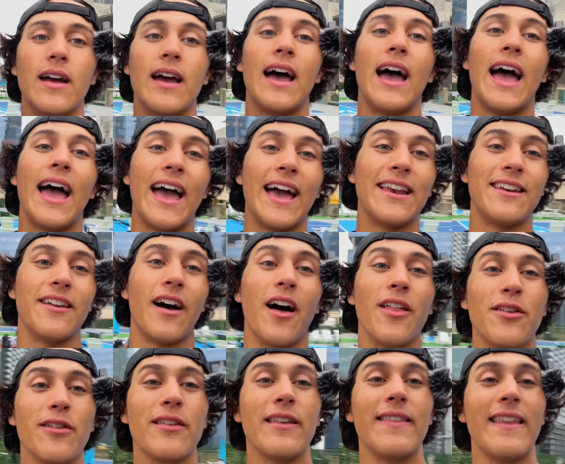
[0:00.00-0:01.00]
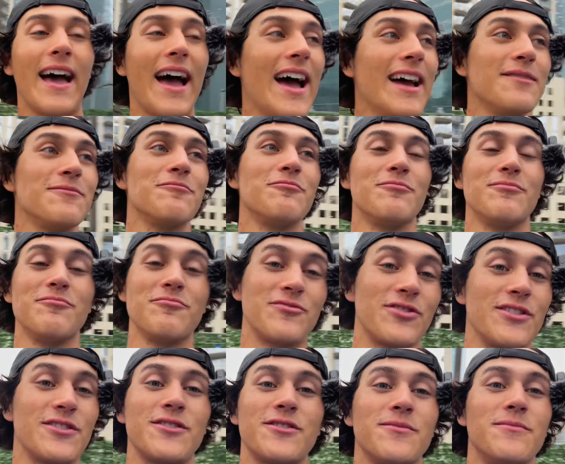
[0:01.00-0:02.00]
And other than that,
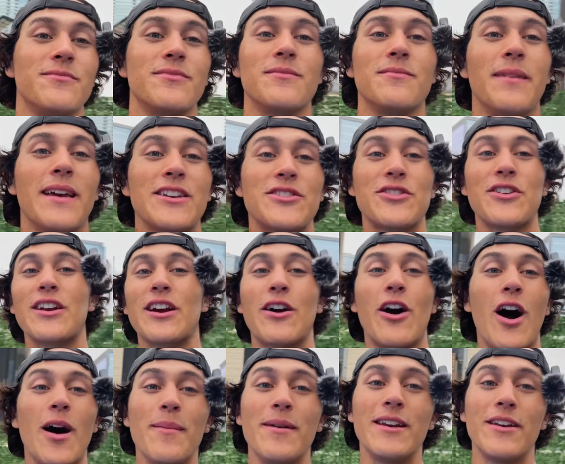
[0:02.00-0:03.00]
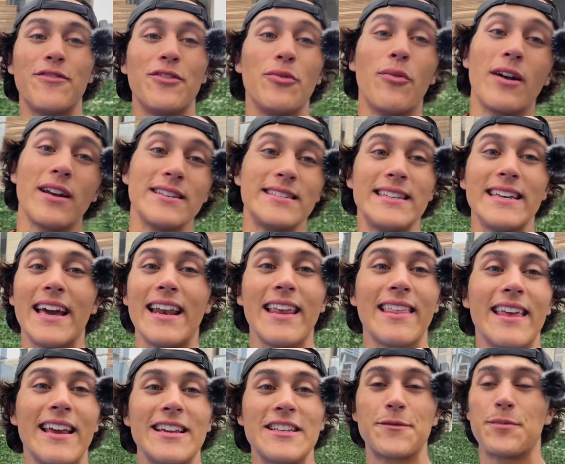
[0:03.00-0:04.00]
just Make sure to comment if you want to see
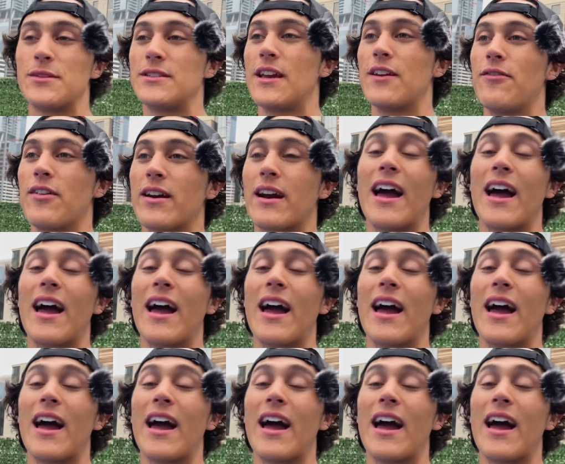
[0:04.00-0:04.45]
anything in specific.